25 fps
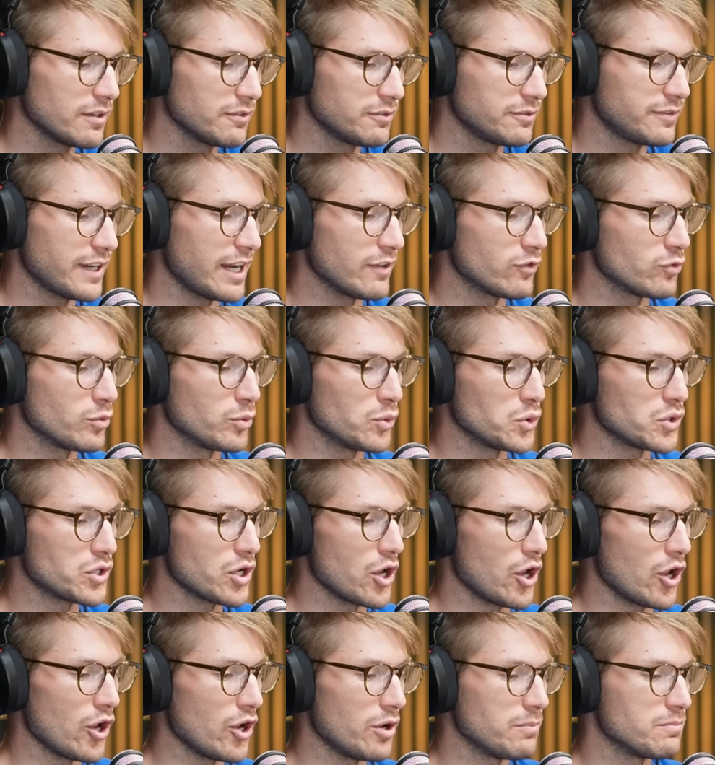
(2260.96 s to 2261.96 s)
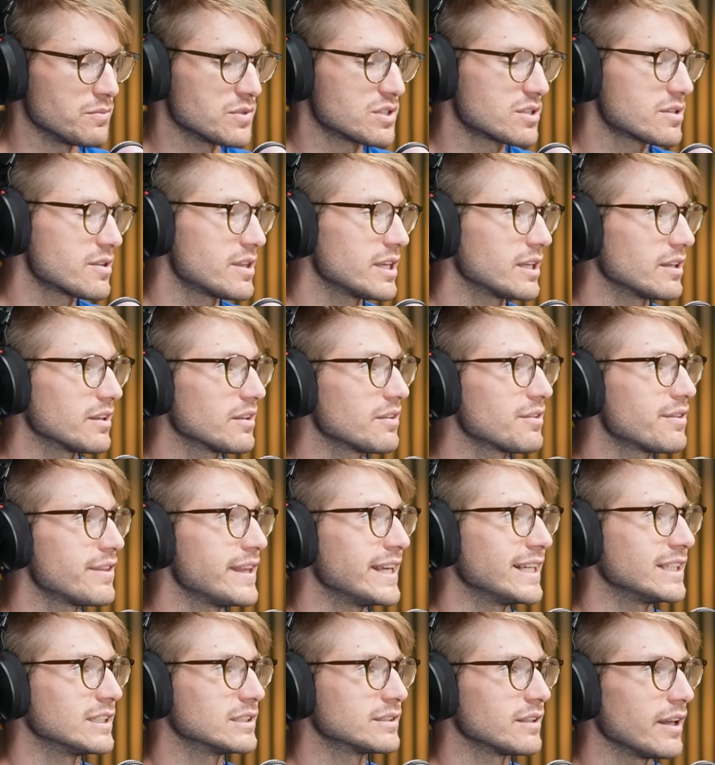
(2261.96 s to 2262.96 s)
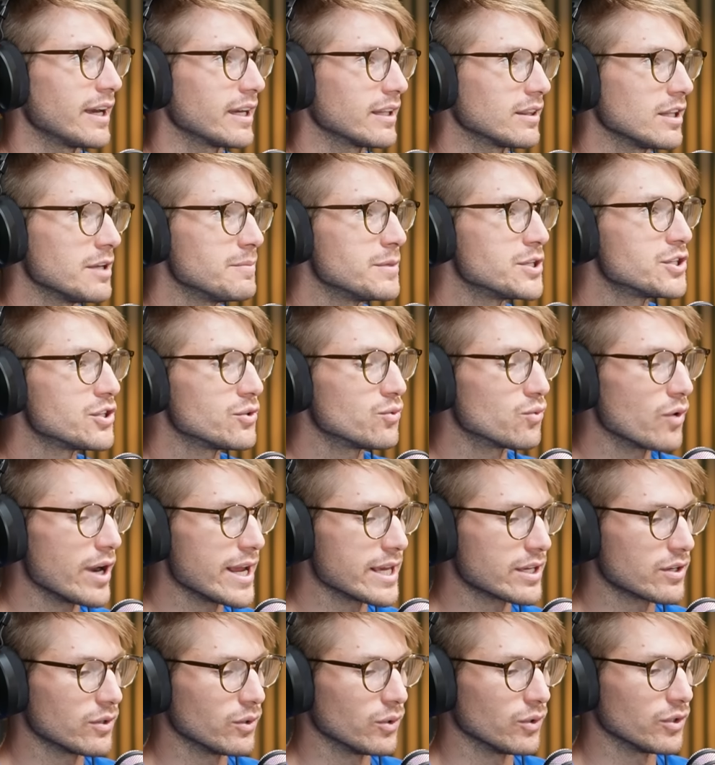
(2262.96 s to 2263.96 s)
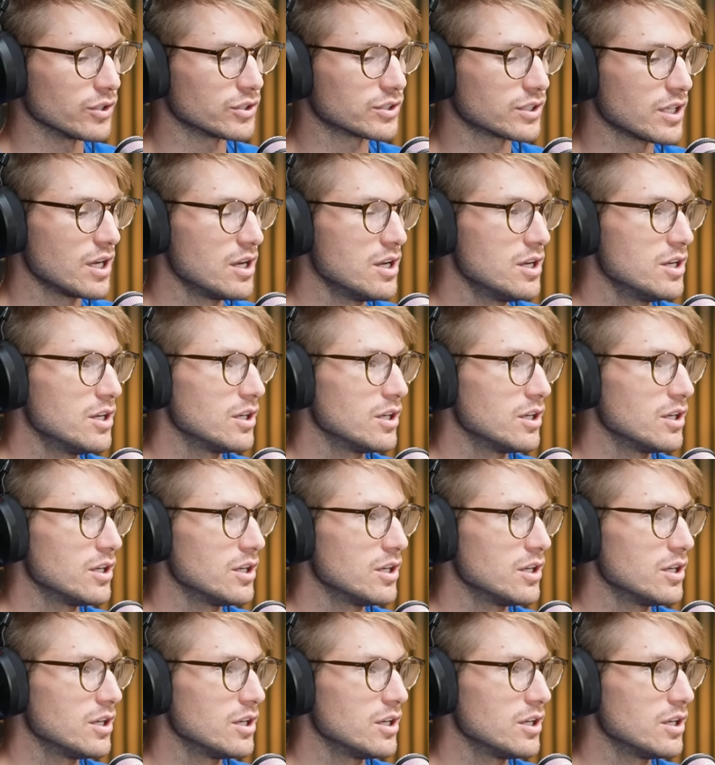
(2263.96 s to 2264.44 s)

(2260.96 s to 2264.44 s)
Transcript: favourable terms, think things like limited recourse,